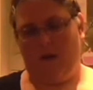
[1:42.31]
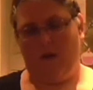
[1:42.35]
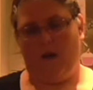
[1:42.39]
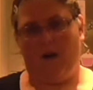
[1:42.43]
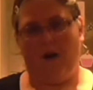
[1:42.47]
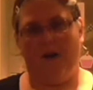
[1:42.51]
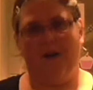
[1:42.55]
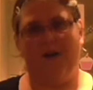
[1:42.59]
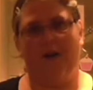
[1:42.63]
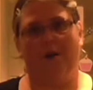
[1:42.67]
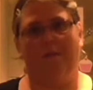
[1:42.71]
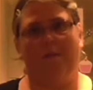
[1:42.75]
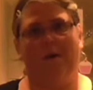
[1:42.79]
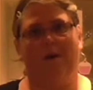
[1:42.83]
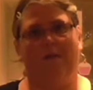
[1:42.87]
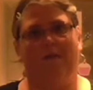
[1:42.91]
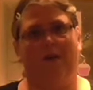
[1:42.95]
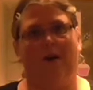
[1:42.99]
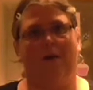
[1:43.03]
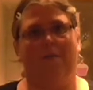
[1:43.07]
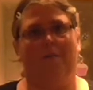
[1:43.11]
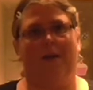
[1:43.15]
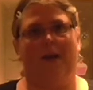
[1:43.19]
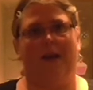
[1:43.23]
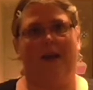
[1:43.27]
I know my
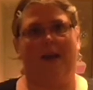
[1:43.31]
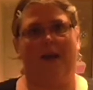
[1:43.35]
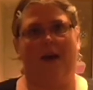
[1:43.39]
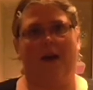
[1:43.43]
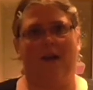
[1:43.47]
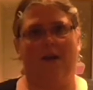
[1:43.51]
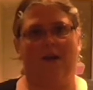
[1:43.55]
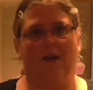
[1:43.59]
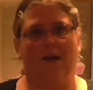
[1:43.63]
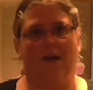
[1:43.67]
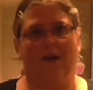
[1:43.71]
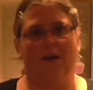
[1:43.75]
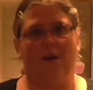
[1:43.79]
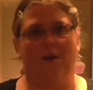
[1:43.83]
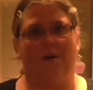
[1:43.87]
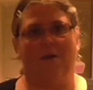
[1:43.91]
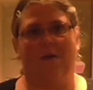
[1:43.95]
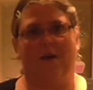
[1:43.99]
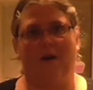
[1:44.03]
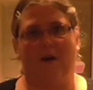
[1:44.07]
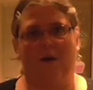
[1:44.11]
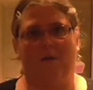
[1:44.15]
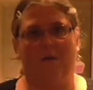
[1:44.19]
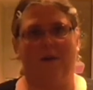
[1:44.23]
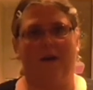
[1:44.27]
family and I know
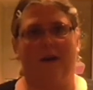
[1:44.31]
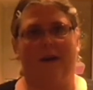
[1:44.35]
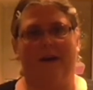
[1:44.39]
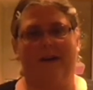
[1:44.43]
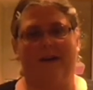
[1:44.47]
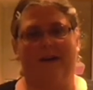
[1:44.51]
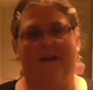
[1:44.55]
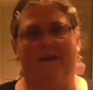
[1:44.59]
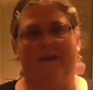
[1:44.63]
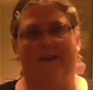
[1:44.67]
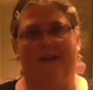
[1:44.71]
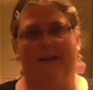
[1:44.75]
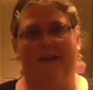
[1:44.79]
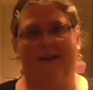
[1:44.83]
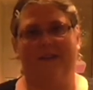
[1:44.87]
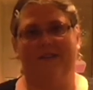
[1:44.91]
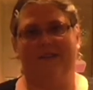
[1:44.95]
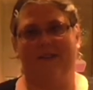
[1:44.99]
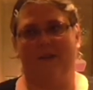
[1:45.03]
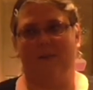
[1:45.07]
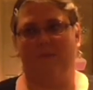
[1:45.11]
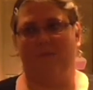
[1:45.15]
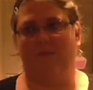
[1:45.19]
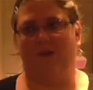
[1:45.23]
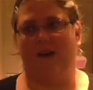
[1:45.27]
that when I cut into
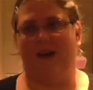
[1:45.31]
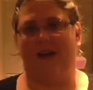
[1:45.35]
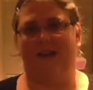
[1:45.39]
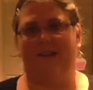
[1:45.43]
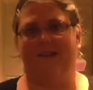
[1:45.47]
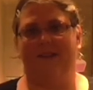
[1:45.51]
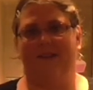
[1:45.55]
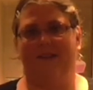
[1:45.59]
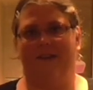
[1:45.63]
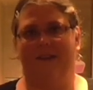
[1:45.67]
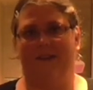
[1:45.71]
the bread